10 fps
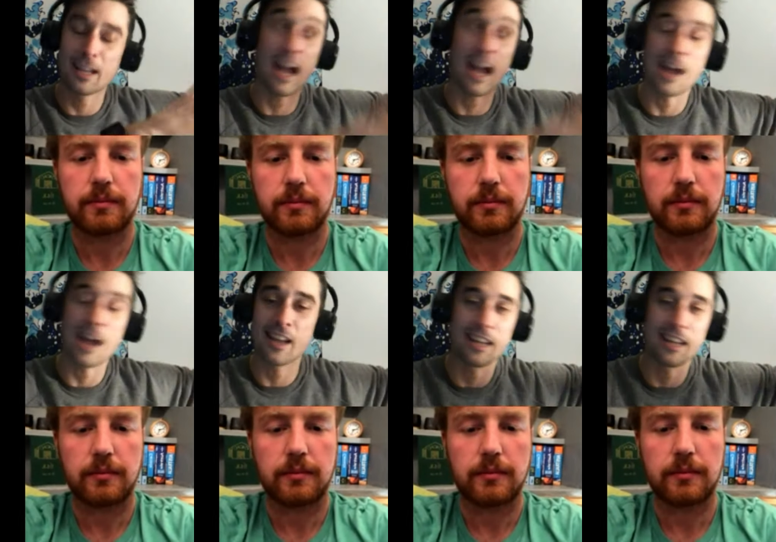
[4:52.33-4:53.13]

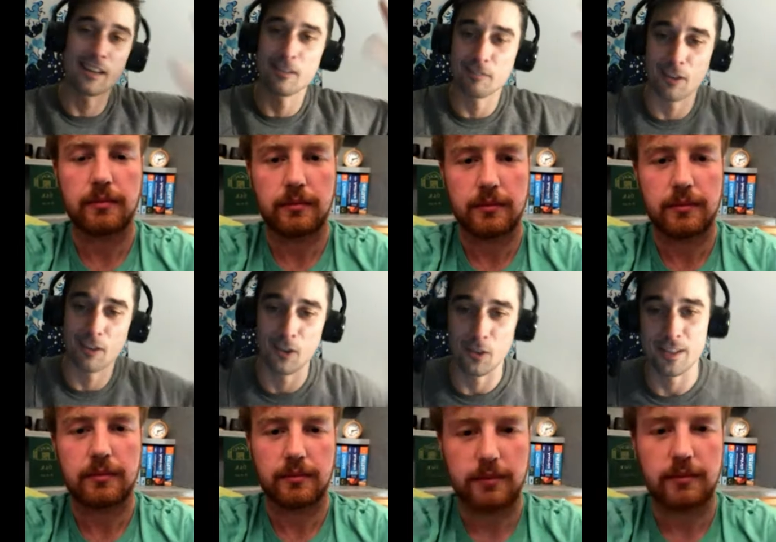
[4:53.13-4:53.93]
Speaker 1: kayaking and
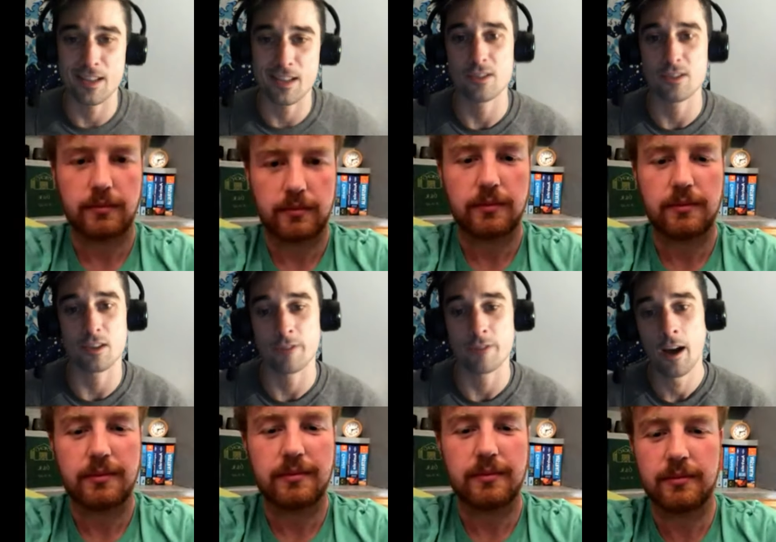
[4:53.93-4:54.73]
and all this kind of
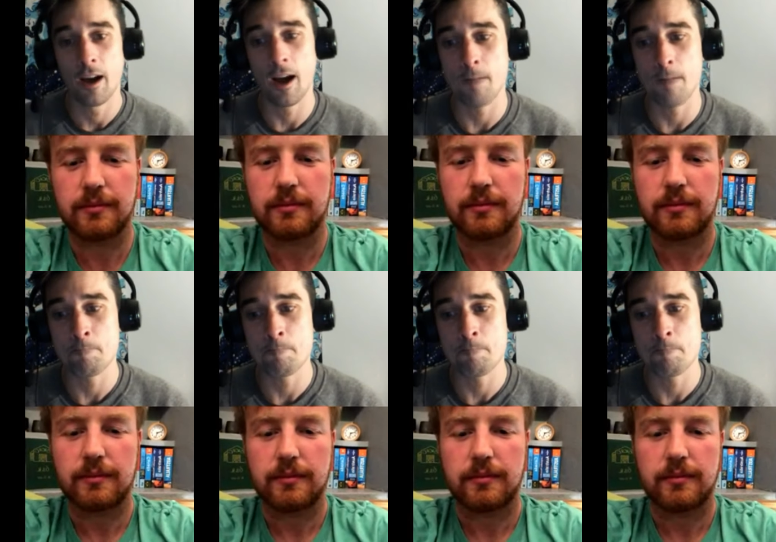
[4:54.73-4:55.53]
stuff, mm.
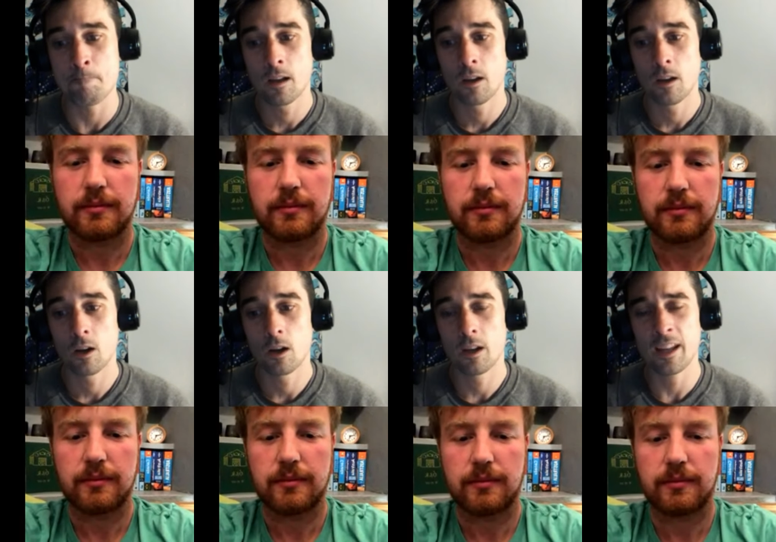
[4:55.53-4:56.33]
um,
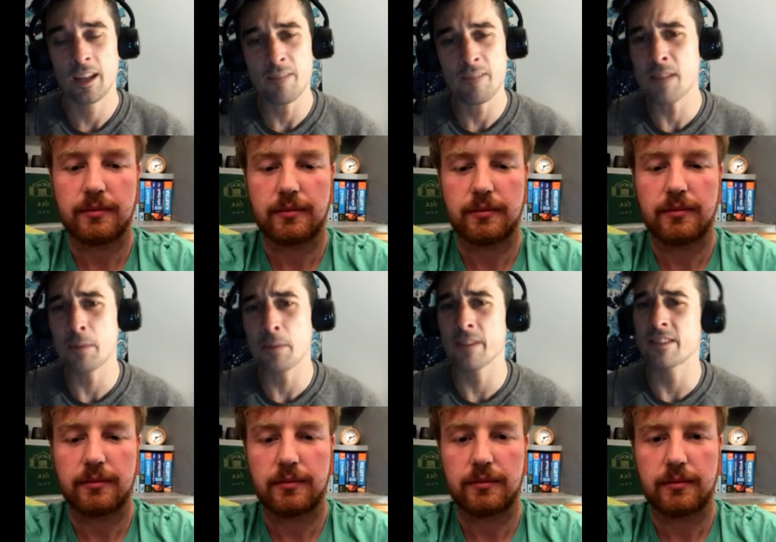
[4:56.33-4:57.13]
give me a
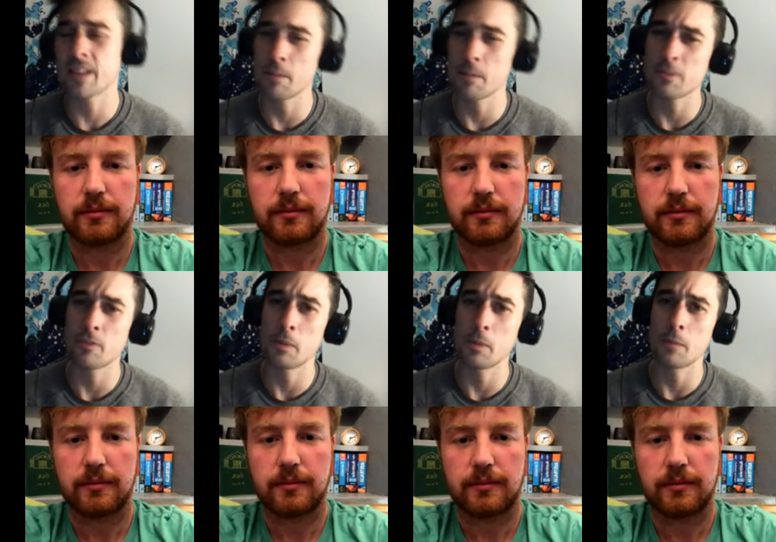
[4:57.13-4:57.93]
bit of tips
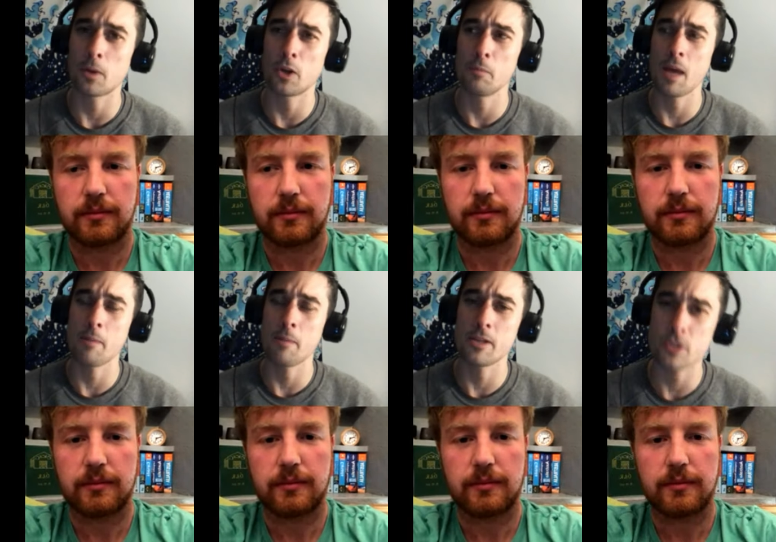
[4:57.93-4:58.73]
for people who
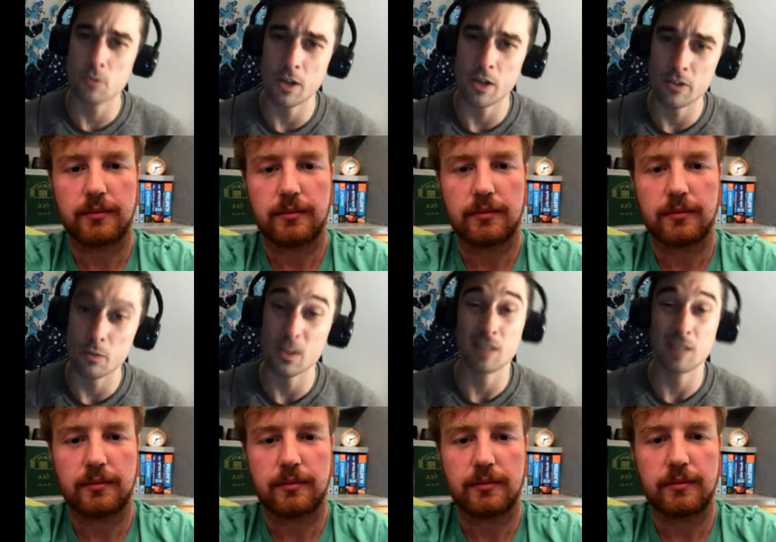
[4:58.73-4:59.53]
maybe just want to
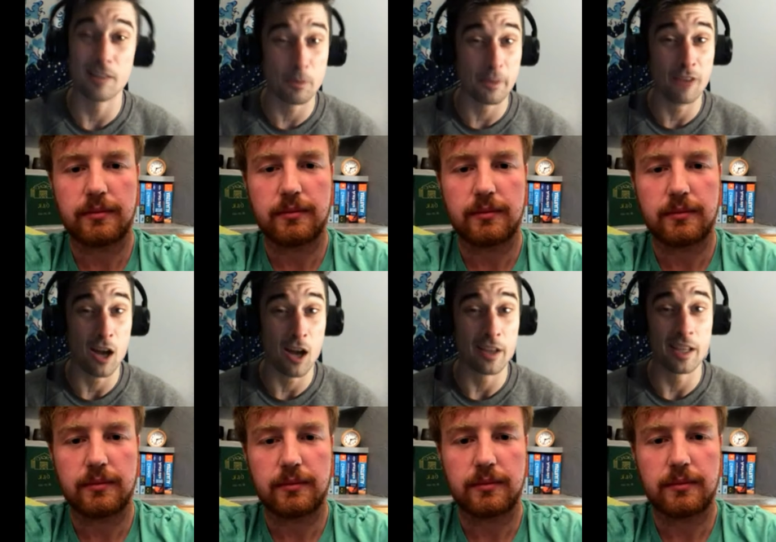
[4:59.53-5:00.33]
do a little bit of
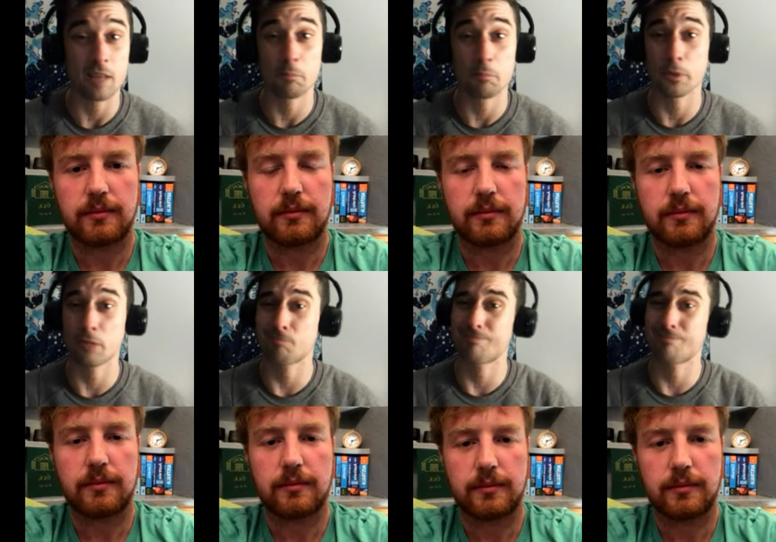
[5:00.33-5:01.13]
hiking,
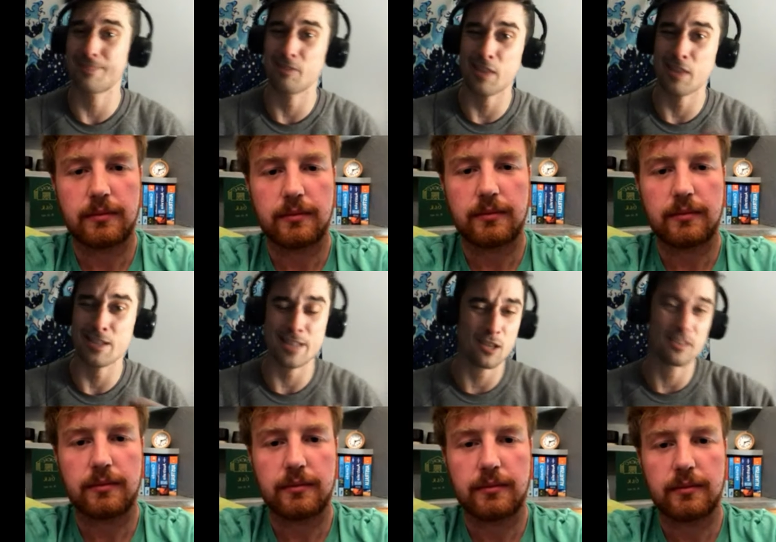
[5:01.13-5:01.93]
but they
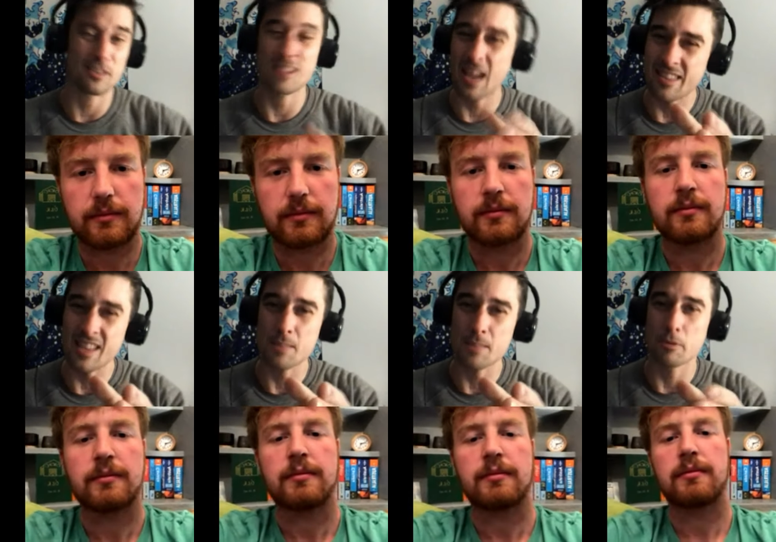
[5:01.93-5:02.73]
see. I
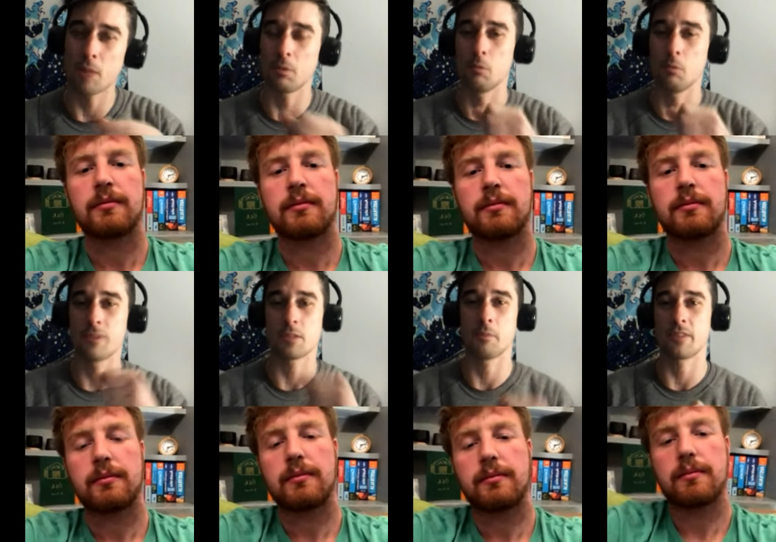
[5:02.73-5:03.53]
think the problem with
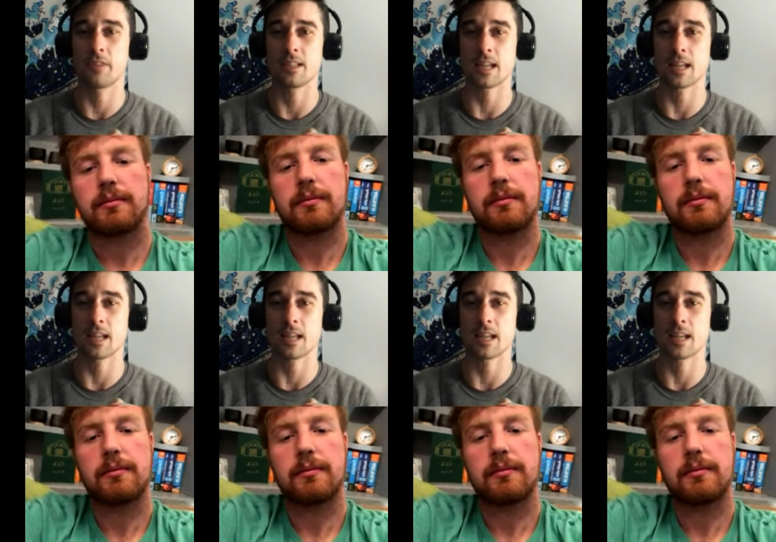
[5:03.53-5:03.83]
some of these